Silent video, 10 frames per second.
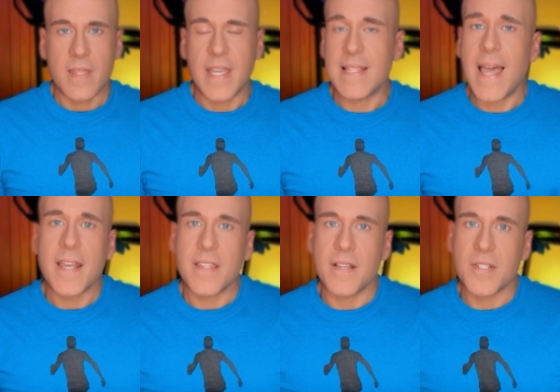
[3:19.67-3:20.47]
They
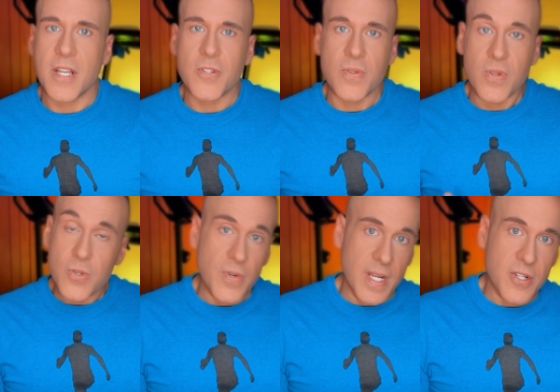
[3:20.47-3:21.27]
lack the essential
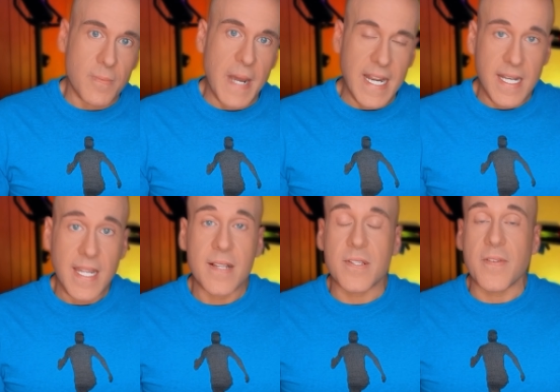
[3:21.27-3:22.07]
nutrients your body
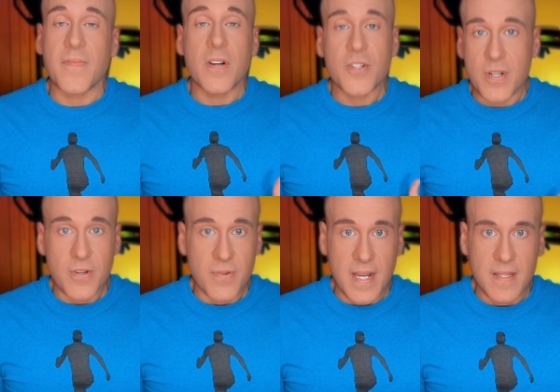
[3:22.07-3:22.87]
needs to function
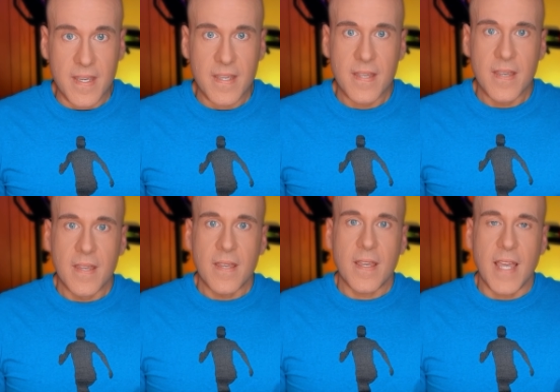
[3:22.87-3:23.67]
correctly,
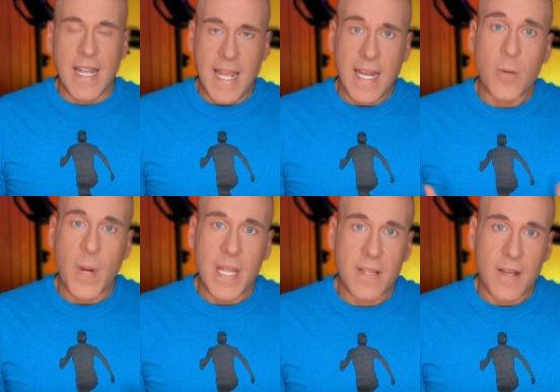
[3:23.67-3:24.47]
and any
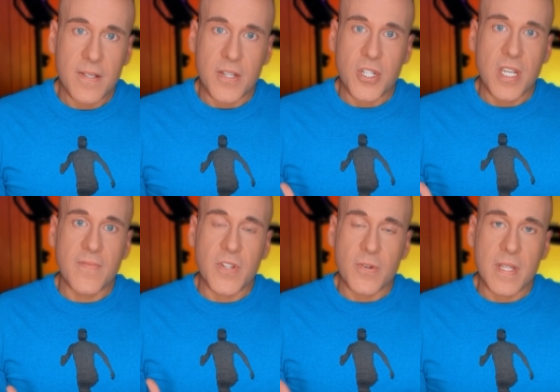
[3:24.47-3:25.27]
weight loss
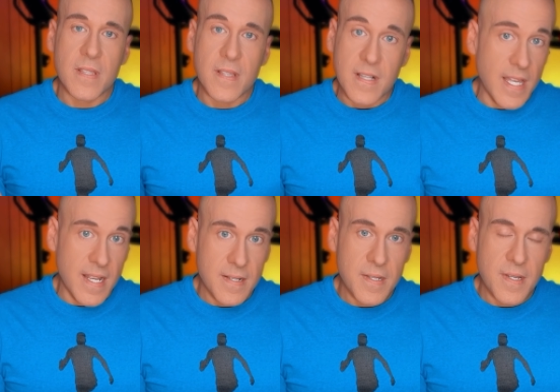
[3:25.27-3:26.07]
achieved during the
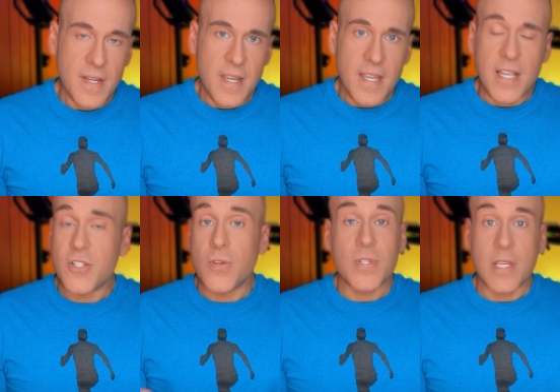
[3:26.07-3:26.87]
cleanse
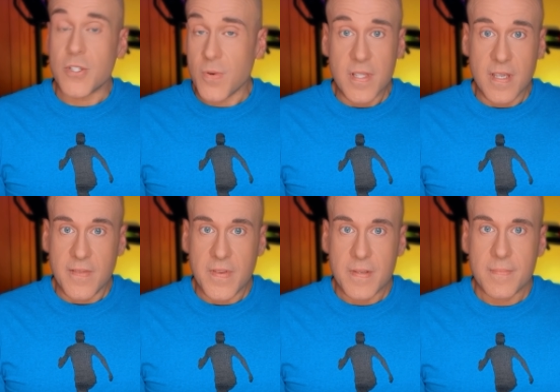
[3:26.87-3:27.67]
is usually short
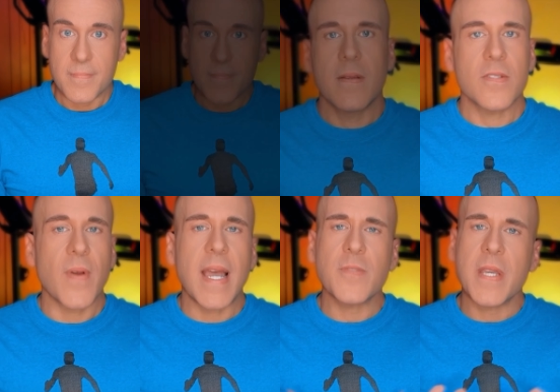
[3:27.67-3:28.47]
lived. So,
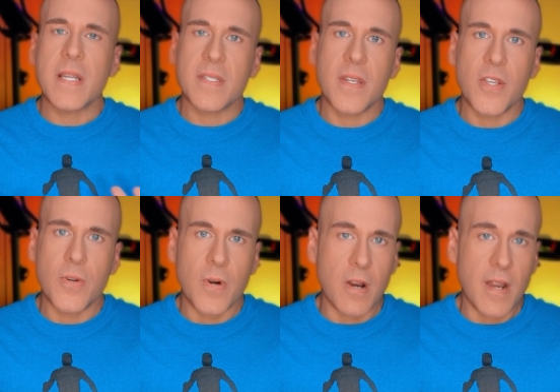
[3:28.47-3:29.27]
as we
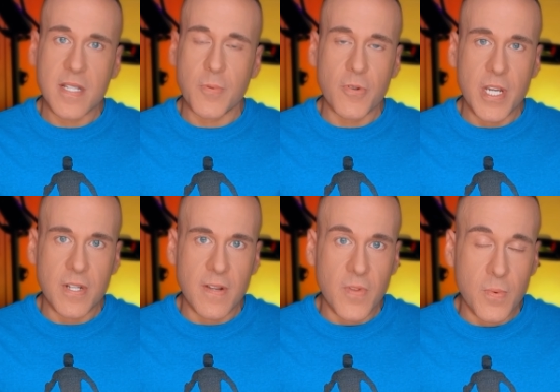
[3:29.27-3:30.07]
continue our
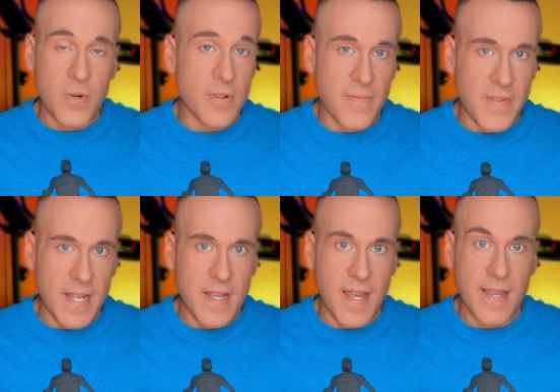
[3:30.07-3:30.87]
exploration of the world of
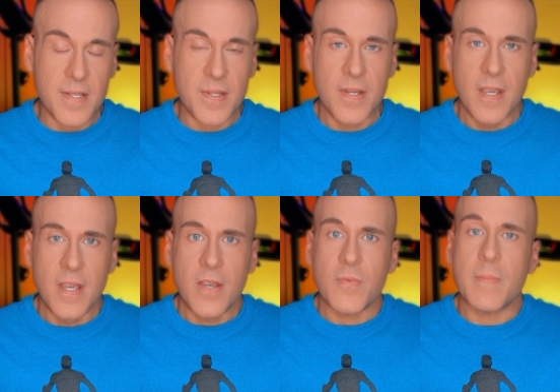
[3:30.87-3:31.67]
fad diets,
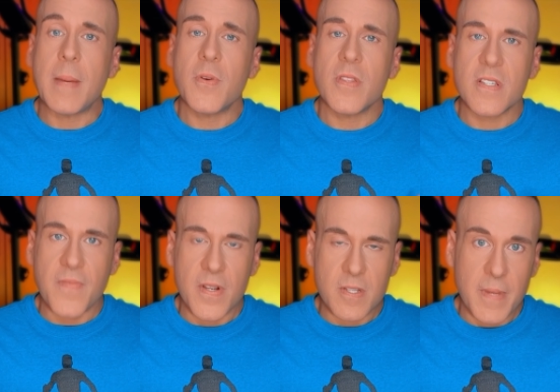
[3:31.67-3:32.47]
remember this
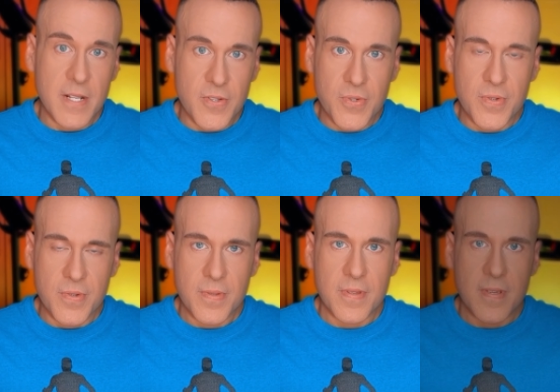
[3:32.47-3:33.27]
fundamental truth